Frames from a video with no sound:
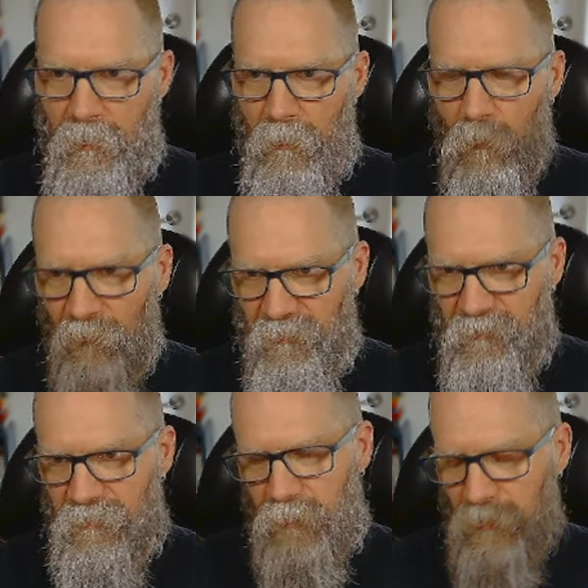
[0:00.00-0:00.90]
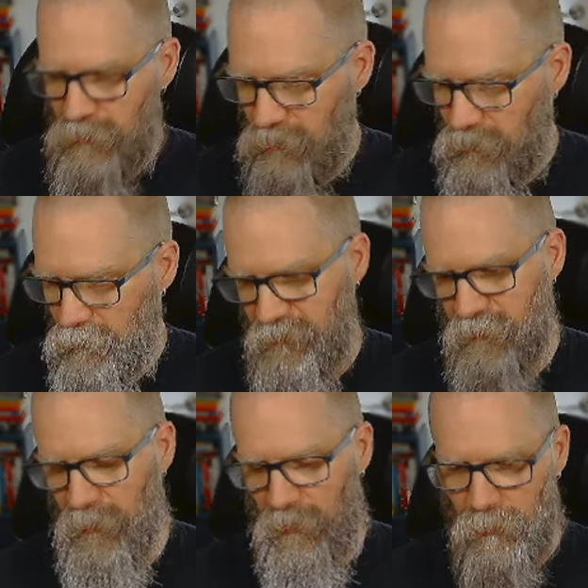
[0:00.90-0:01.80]
What this is going to do is it's going
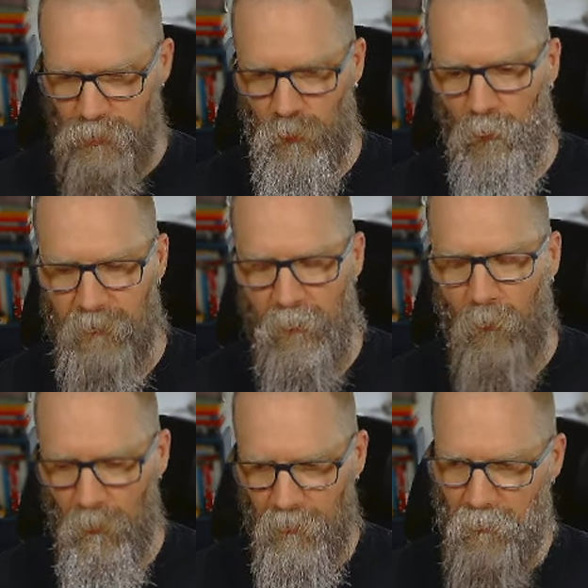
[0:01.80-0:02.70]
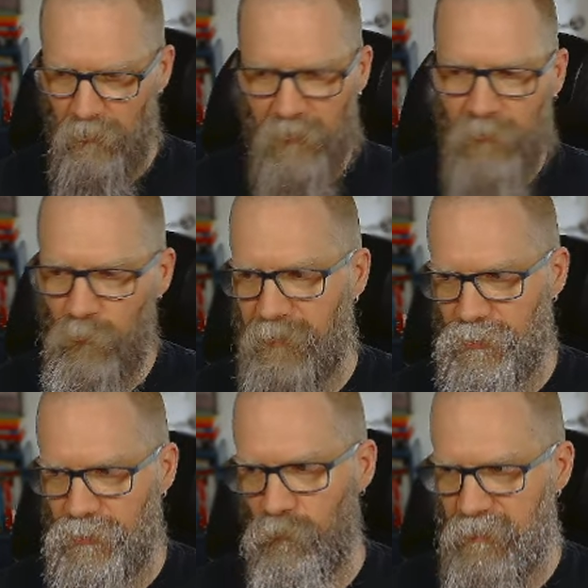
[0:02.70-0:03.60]
to control the order in which
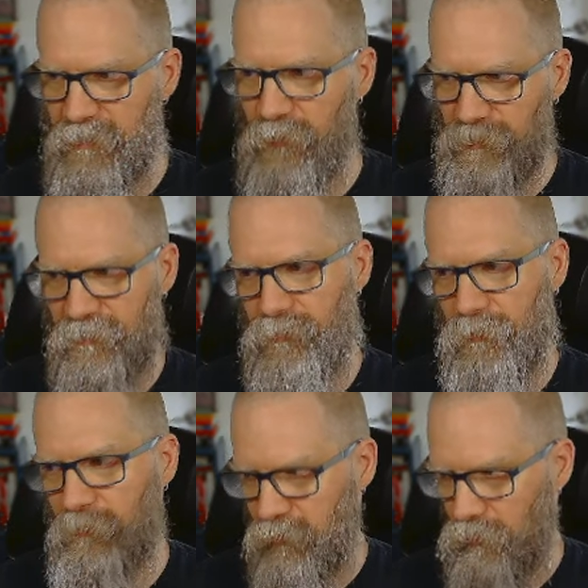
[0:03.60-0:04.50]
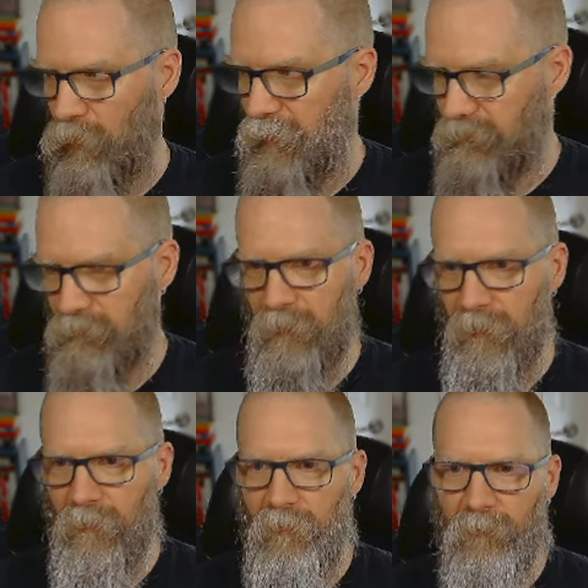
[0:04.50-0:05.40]
resources are deployed.
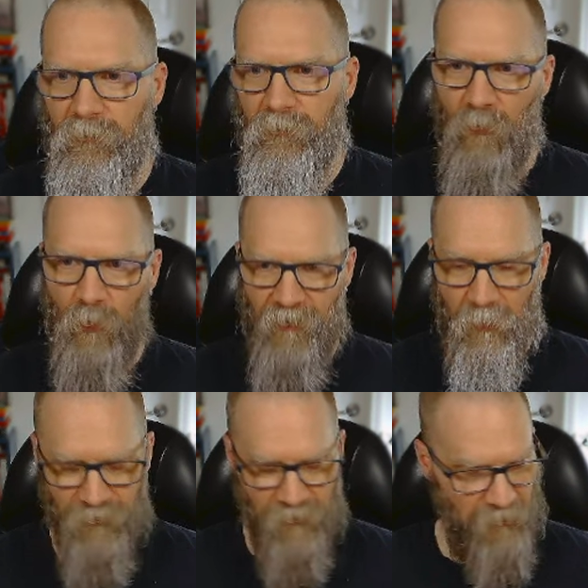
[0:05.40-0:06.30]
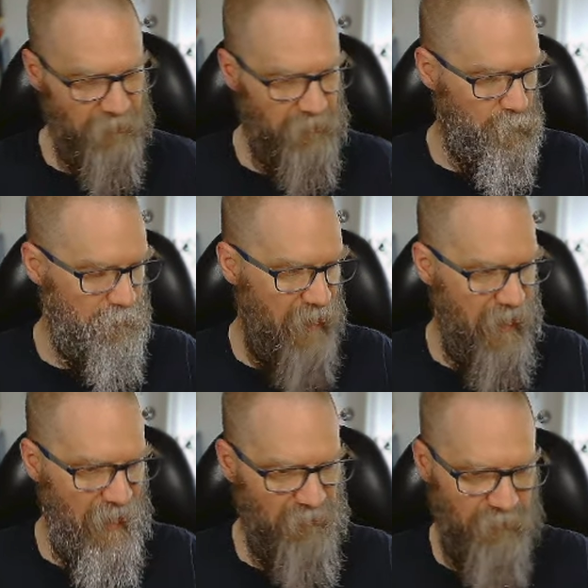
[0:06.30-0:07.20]
So without this, we may
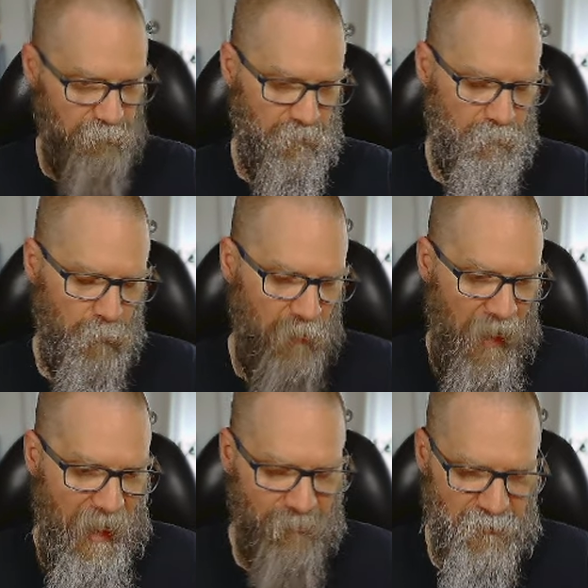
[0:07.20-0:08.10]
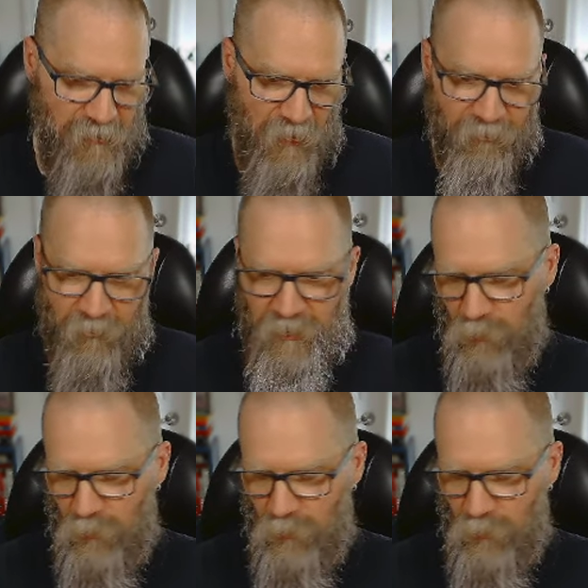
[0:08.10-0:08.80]
have, what will happen is CloudFormation will